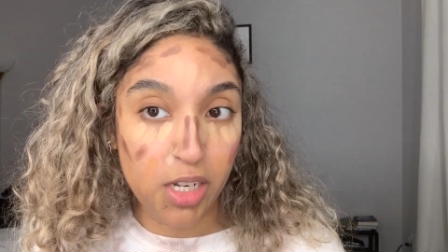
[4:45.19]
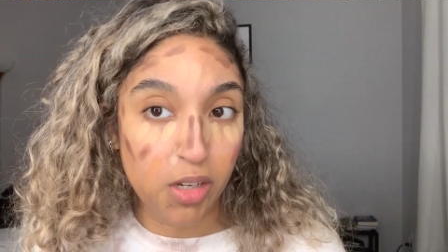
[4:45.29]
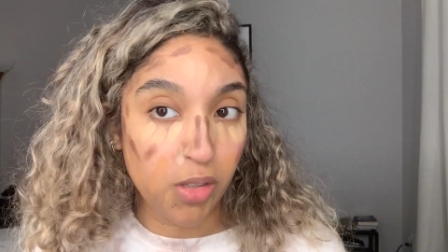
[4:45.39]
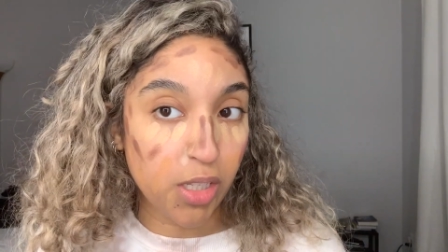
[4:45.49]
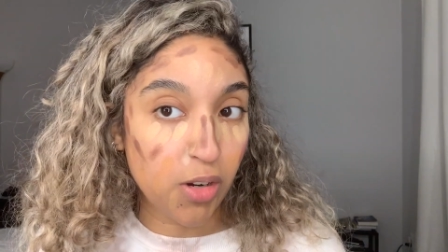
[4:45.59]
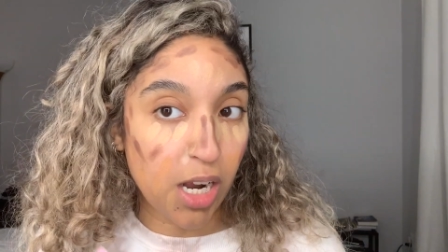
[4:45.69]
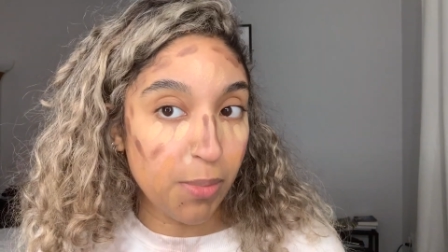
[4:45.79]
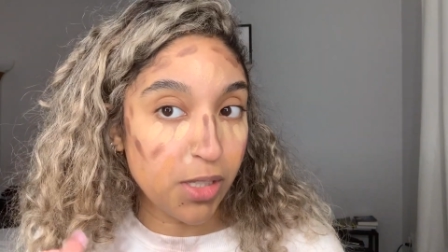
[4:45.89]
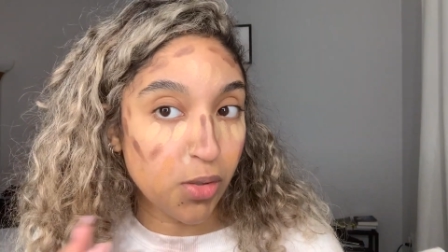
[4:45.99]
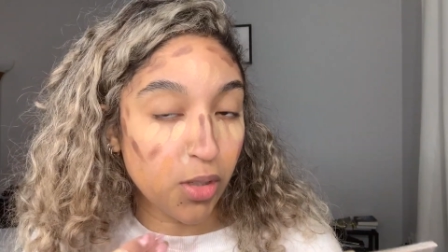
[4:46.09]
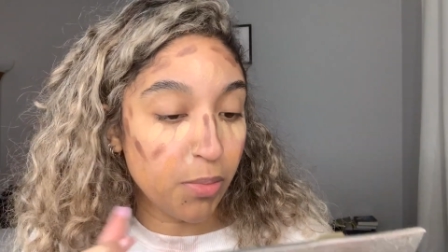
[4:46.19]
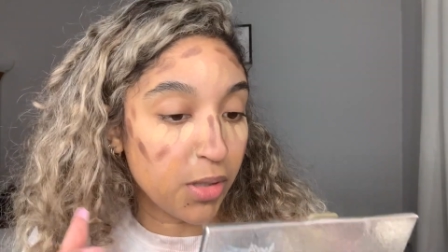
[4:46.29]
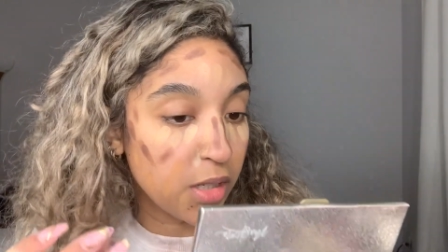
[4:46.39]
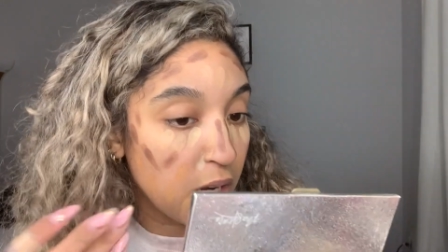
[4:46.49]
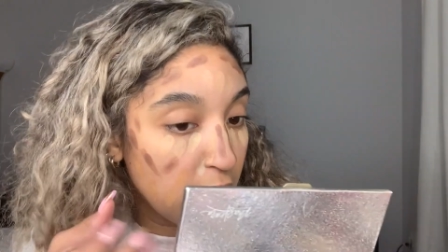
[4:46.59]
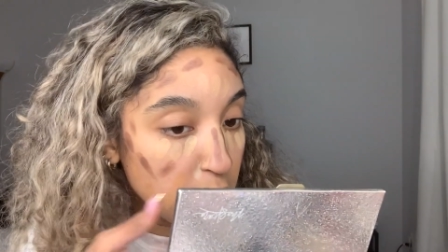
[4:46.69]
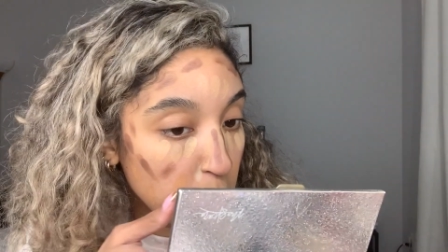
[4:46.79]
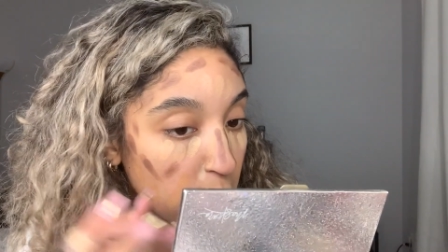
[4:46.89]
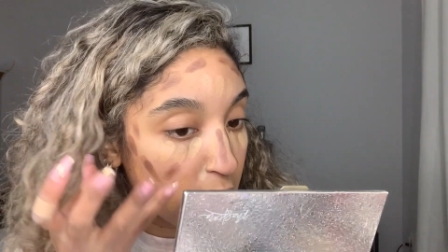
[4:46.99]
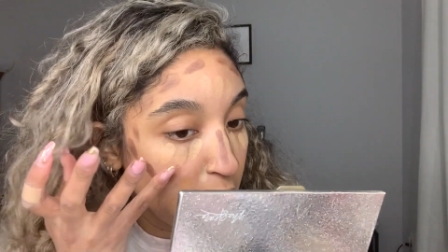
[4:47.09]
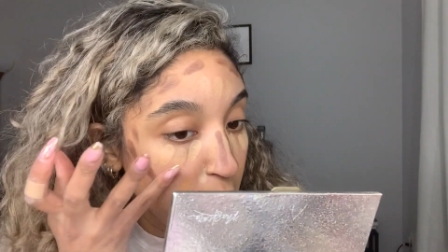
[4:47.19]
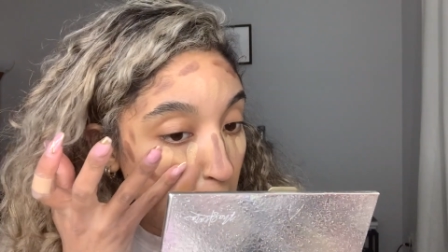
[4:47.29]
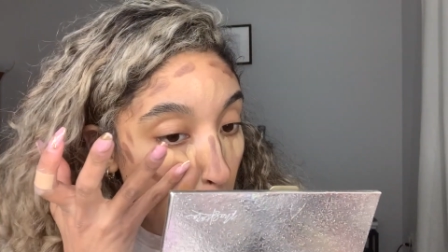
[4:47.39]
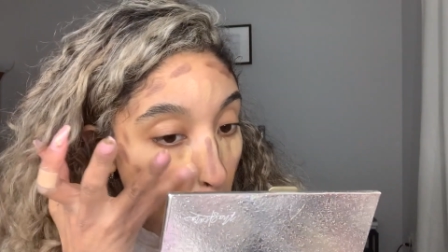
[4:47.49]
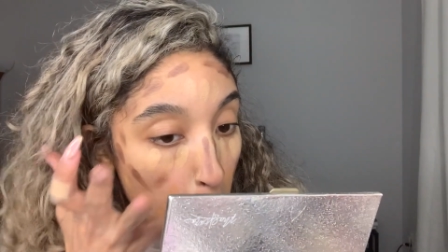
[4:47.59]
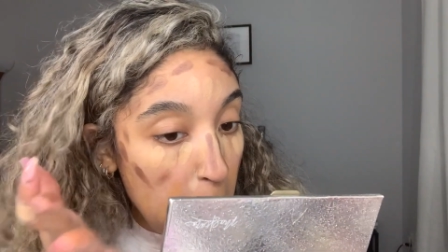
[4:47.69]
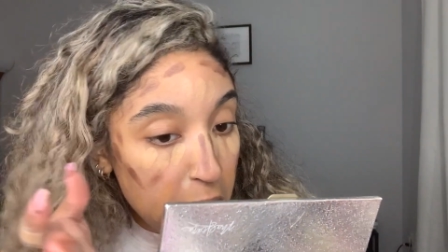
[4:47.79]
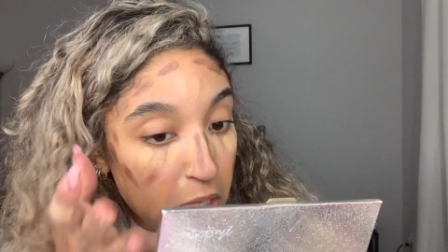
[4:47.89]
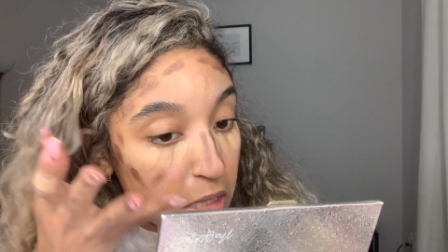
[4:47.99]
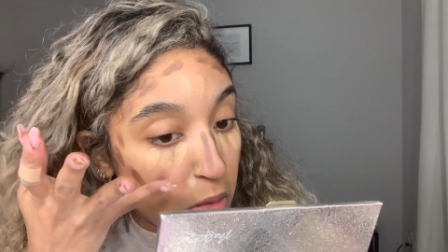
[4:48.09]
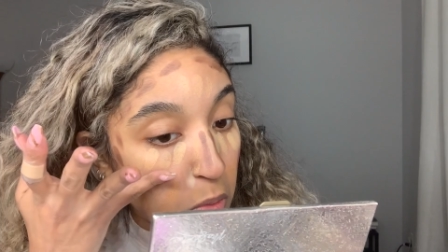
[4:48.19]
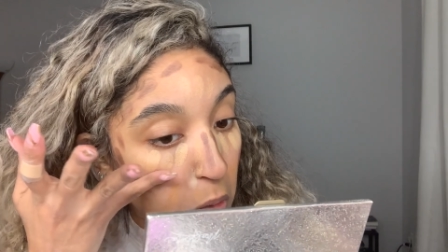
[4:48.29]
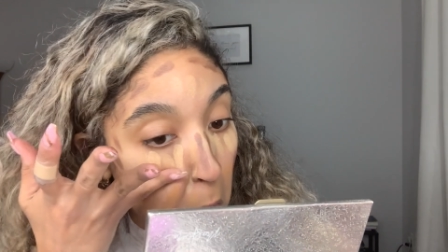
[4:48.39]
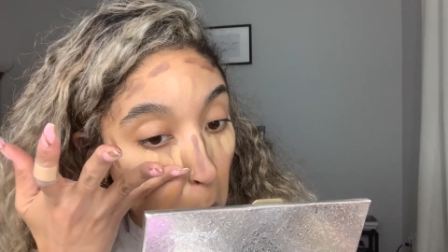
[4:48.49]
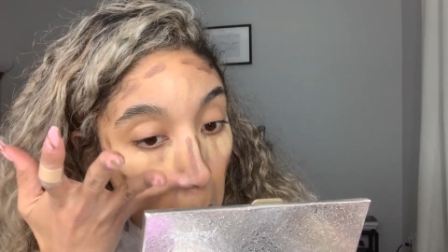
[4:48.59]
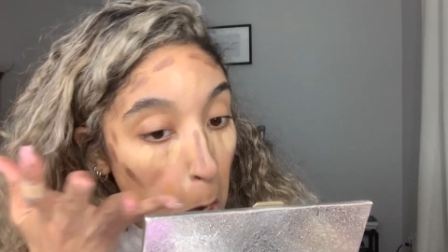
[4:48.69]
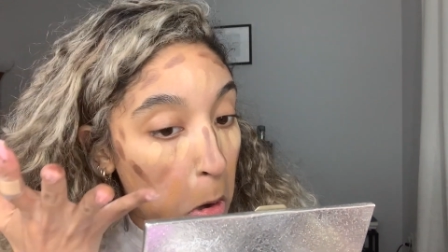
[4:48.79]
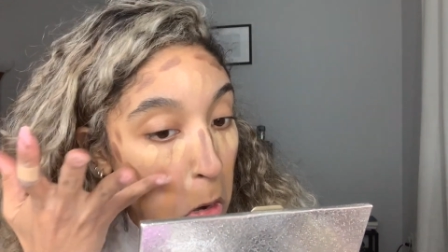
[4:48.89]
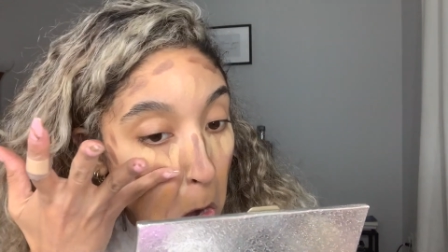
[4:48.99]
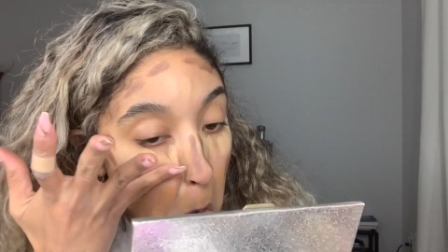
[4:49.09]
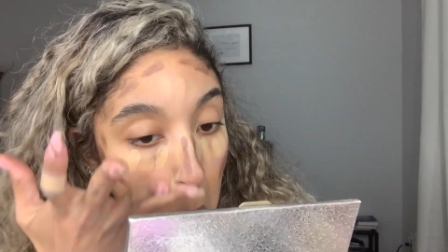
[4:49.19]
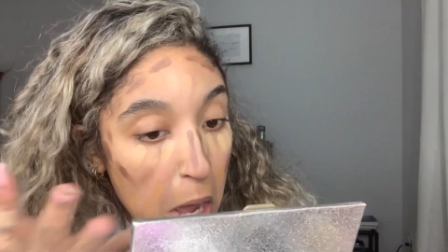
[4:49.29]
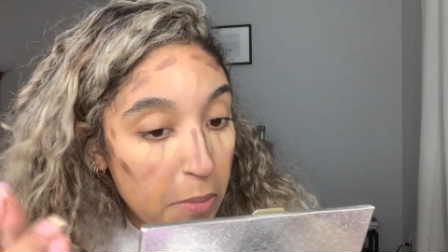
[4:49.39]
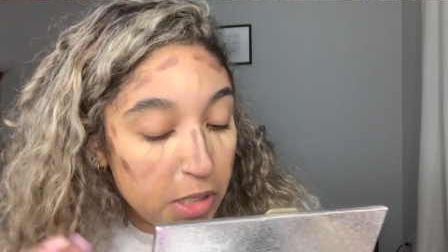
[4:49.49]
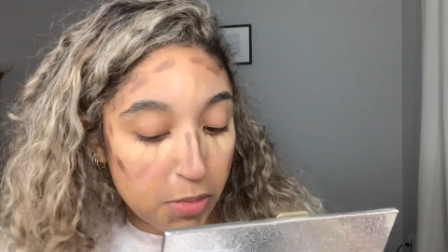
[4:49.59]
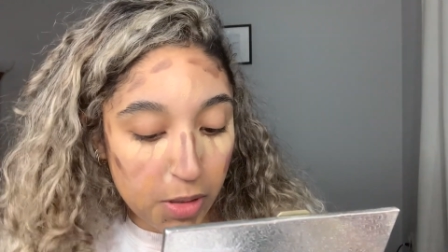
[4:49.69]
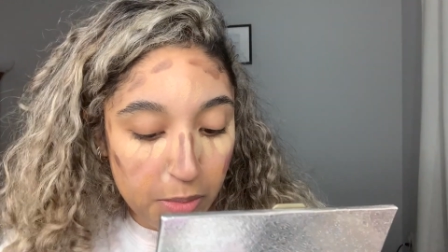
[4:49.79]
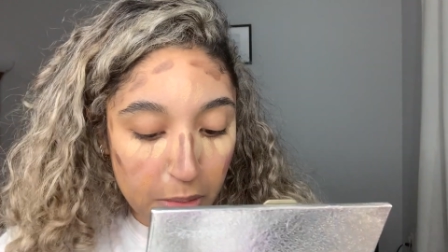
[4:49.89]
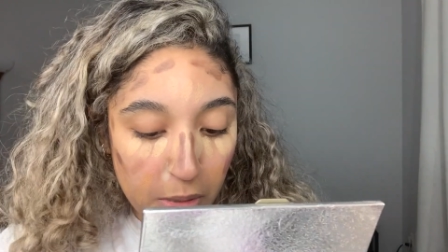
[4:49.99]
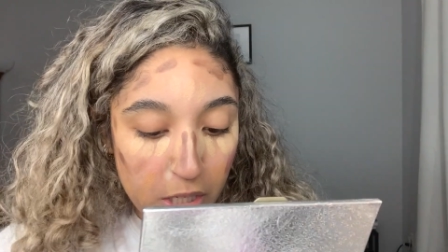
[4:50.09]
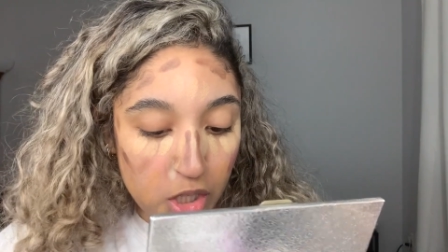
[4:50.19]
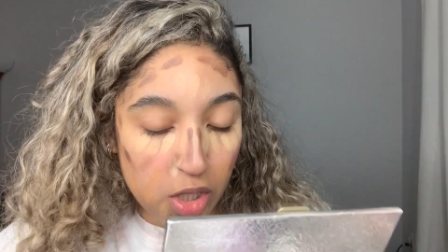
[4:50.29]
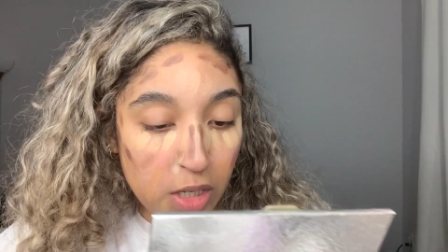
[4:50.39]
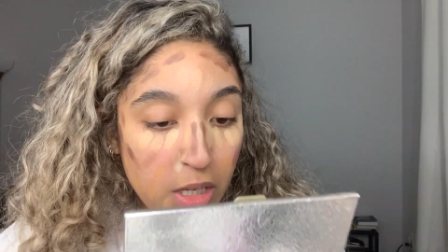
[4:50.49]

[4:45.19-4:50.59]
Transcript: Holy crap, I totally put contour in the wrong area. I meant to put my blush.